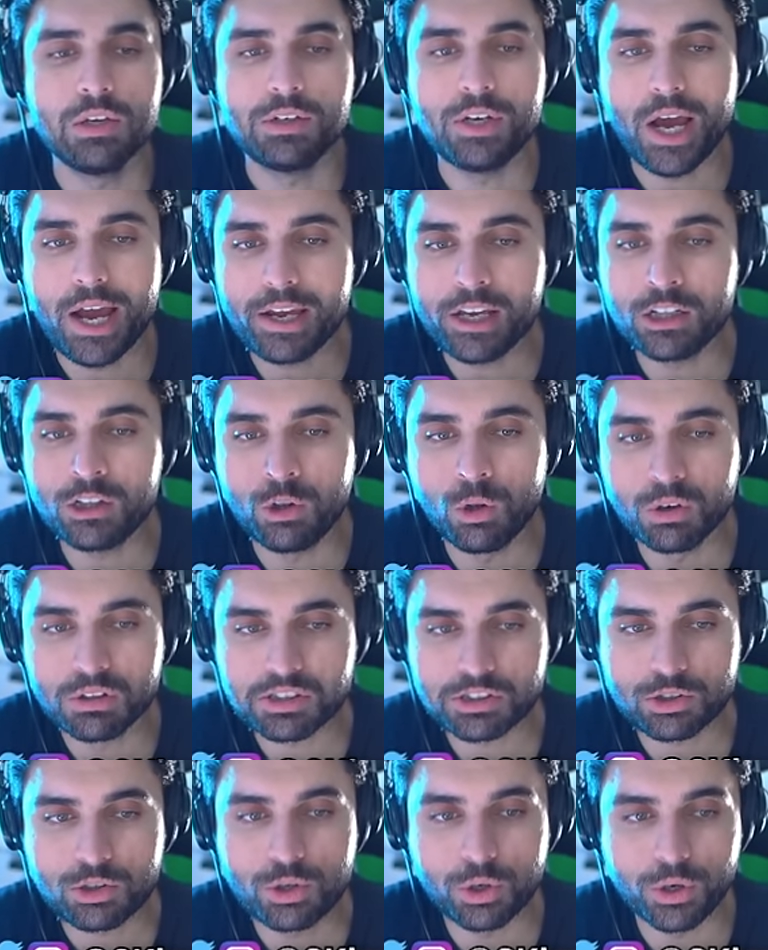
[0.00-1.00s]
Now, it
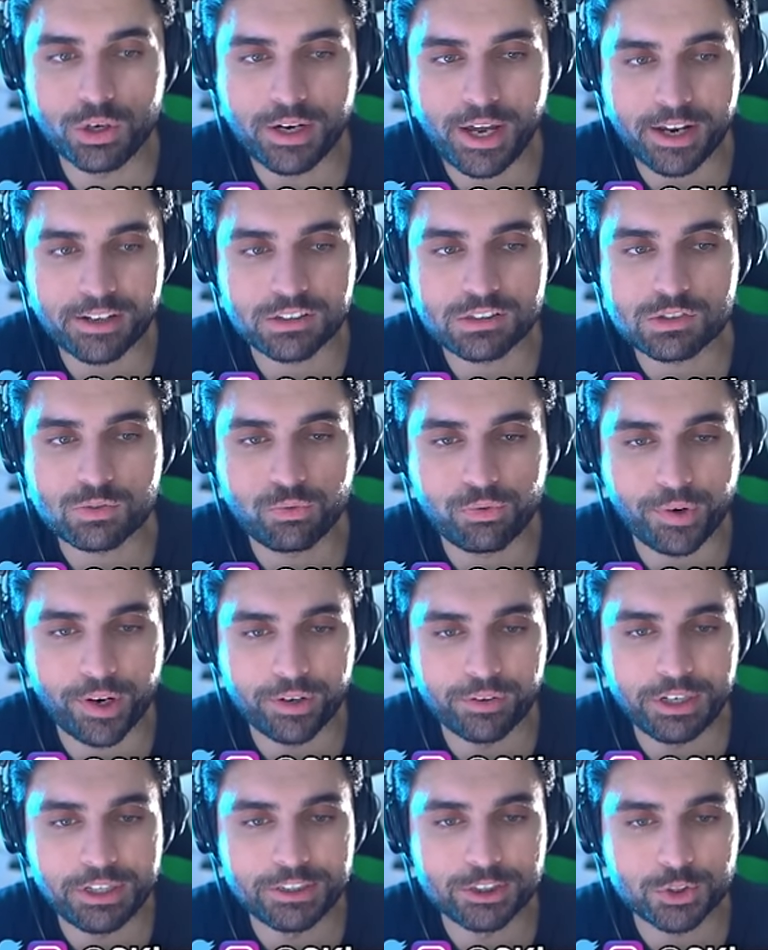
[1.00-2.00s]
looks good and it's
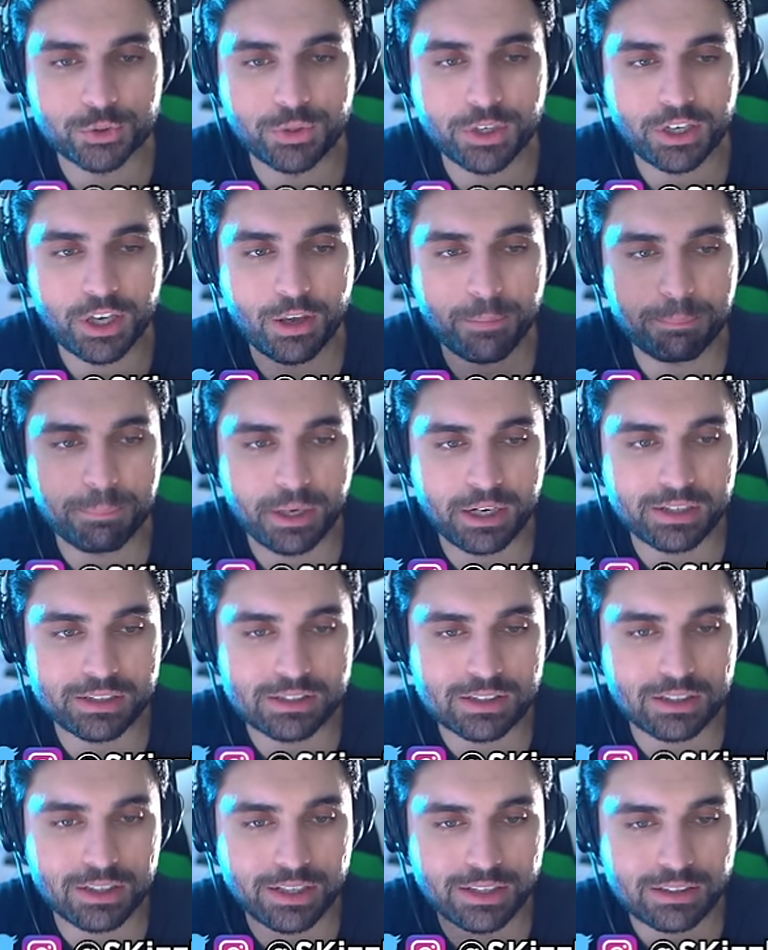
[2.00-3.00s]
very intriguing, but
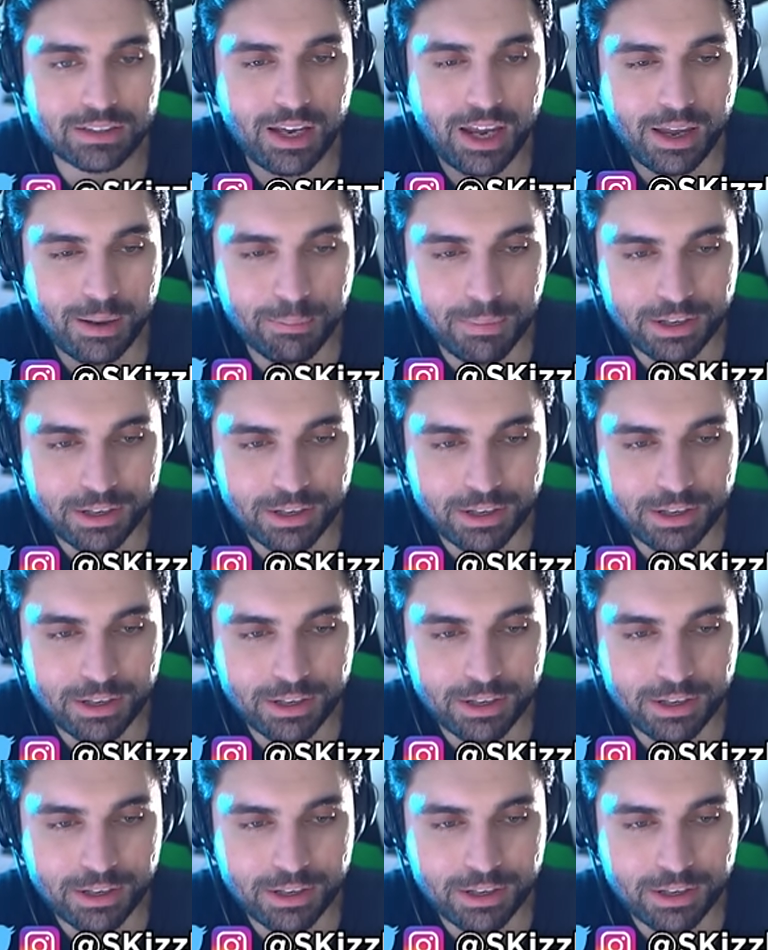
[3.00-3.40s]
it's like, damn,